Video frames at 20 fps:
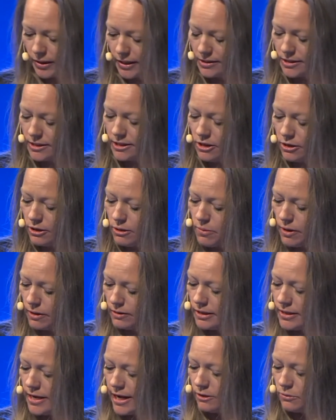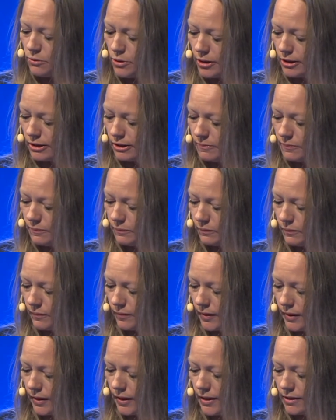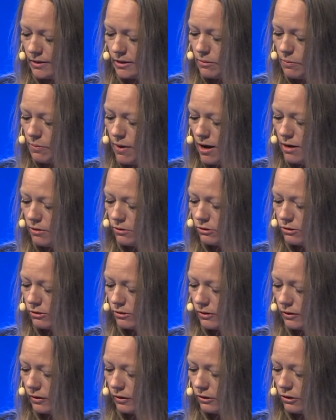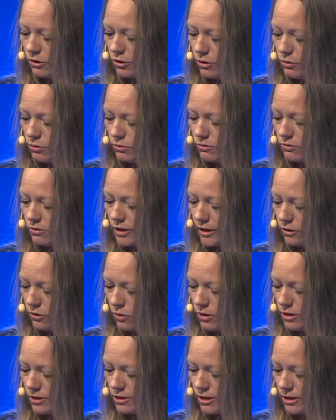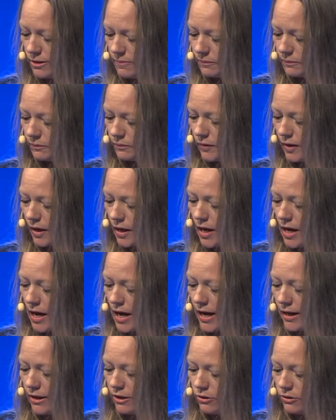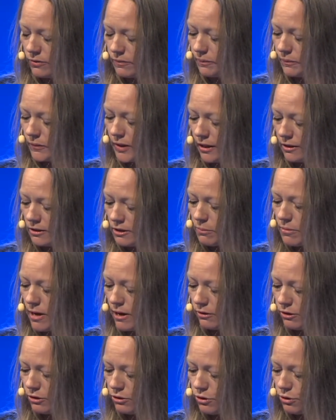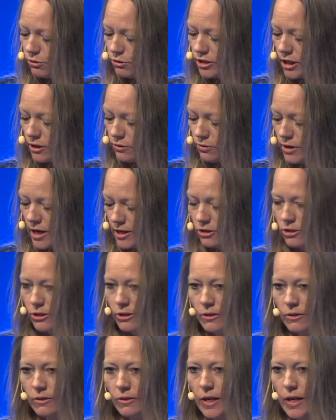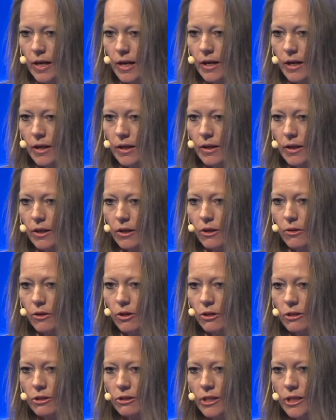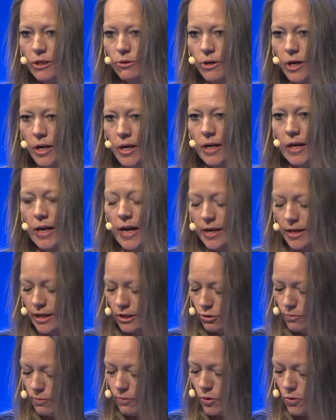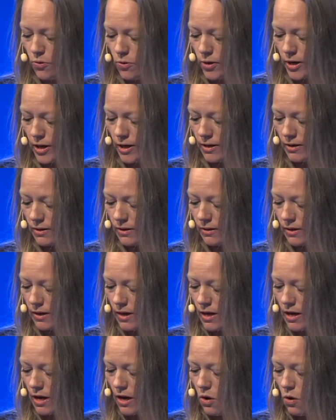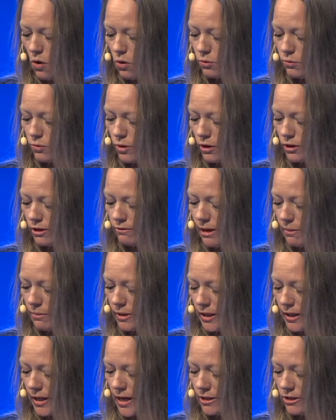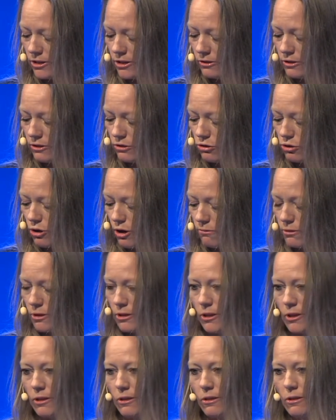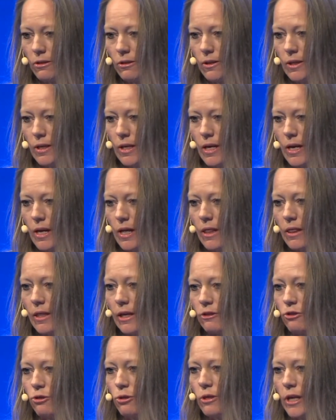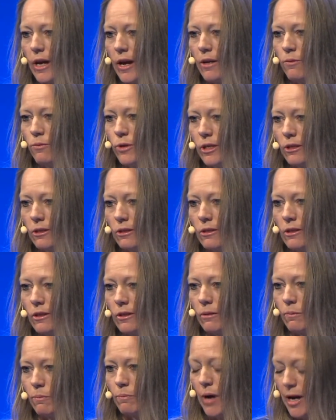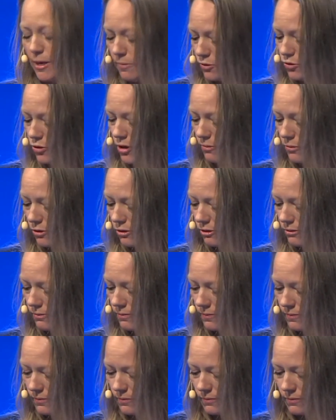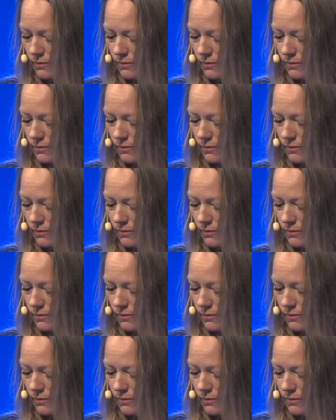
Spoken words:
But this is not about the network. It's about new technology, and it's about the new generation considering and exploring a whole world of applications and services that today we consider pipe dreams,